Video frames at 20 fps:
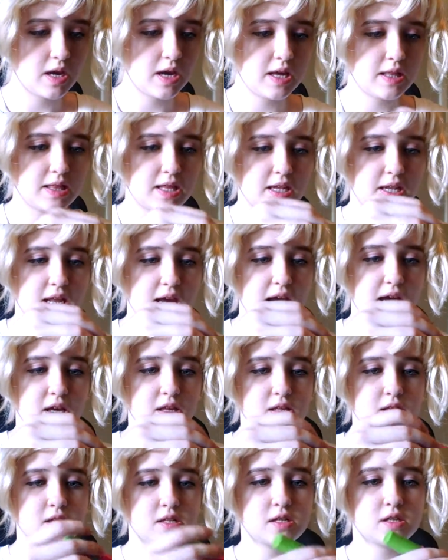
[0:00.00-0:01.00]
And the
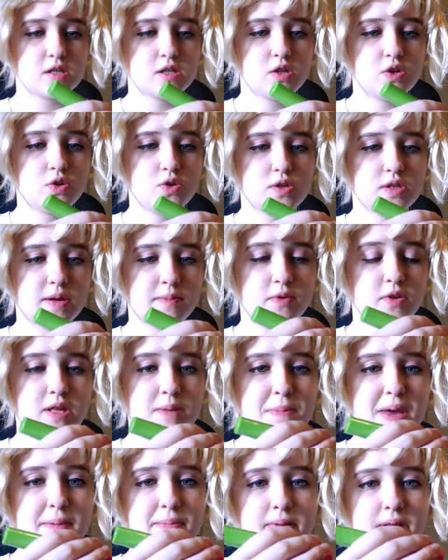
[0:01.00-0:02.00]
next, I'm
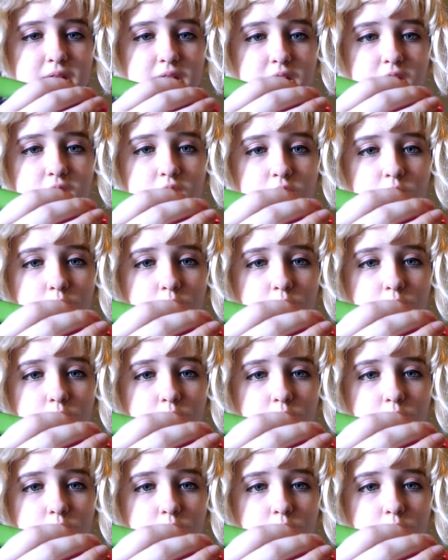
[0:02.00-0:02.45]
using Maybelline New